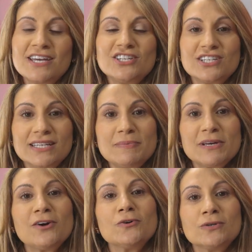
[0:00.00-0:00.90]

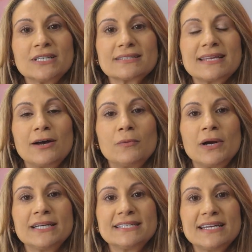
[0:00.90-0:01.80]
GDPR audits help
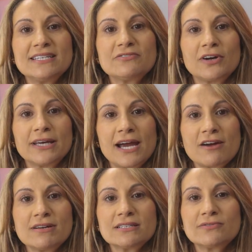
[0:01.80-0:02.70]
identify
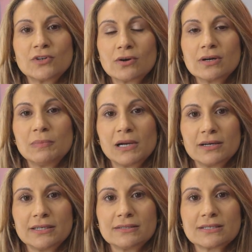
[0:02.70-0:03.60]
areas of
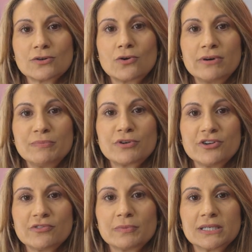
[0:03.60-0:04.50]
non-compliance or
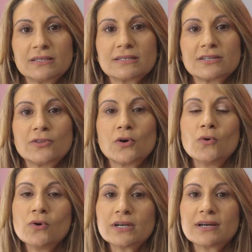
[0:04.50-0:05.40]
improvement so that
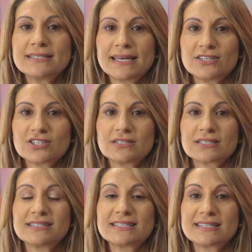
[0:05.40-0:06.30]
organisations
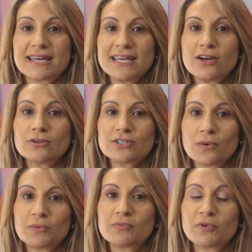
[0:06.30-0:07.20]
can stay on
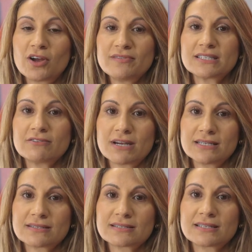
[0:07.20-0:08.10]
top of privacy
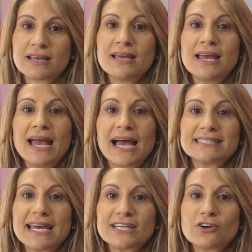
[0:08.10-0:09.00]
risks
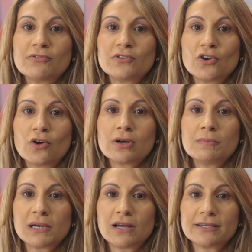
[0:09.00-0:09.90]
and head off
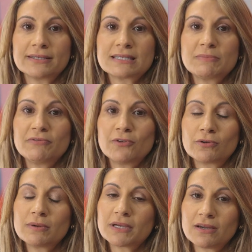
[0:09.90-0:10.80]
non-compliance
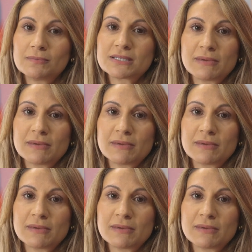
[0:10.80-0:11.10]
before it becomes a